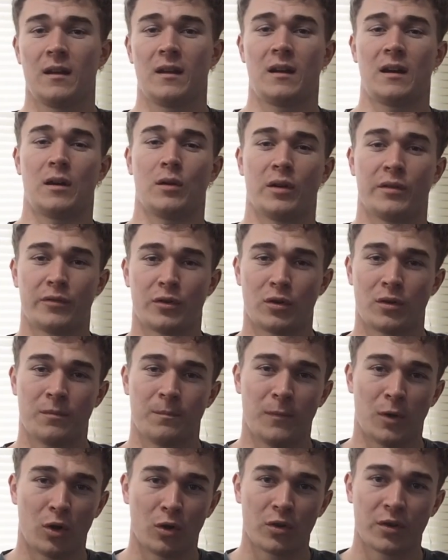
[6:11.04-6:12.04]
However,
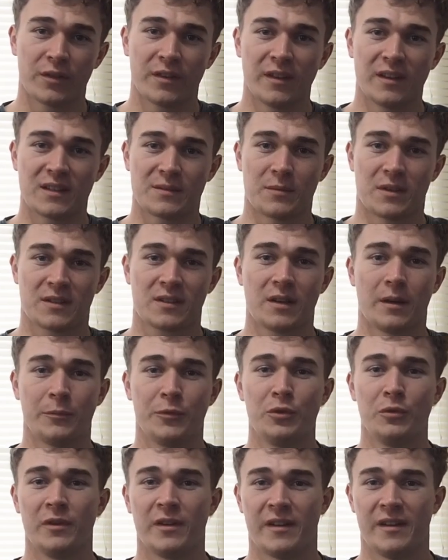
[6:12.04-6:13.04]
all good things must come
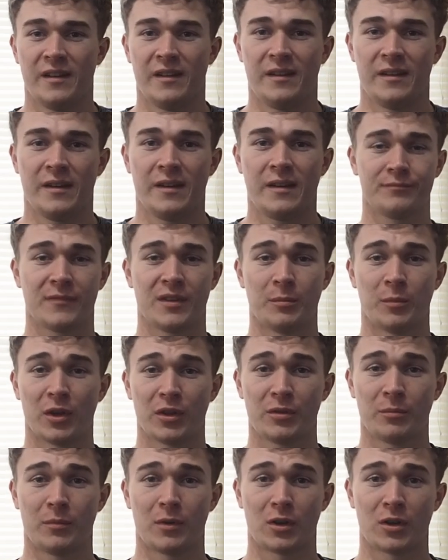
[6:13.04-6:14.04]
to an end. The month
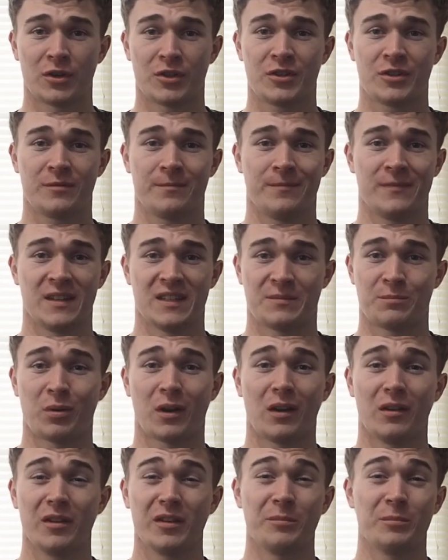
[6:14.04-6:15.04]
of March has
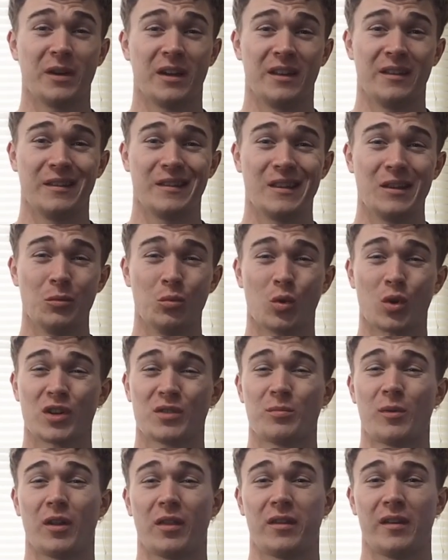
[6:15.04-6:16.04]
probably been the
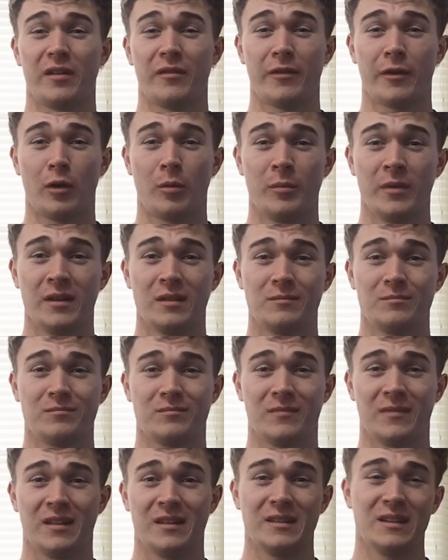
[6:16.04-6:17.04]
worst month of development
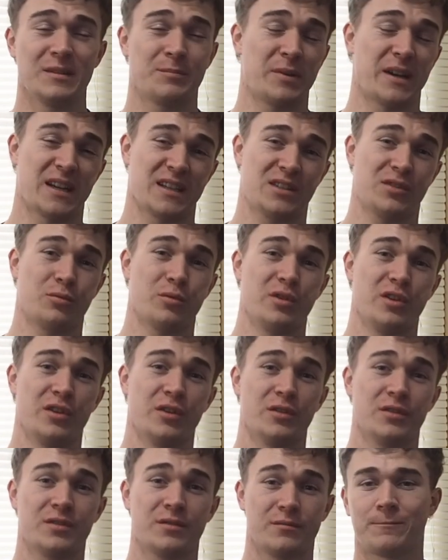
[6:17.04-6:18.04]
in these past 3
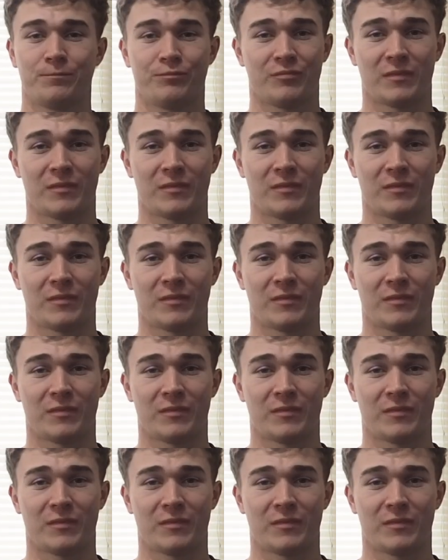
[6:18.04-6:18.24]
years.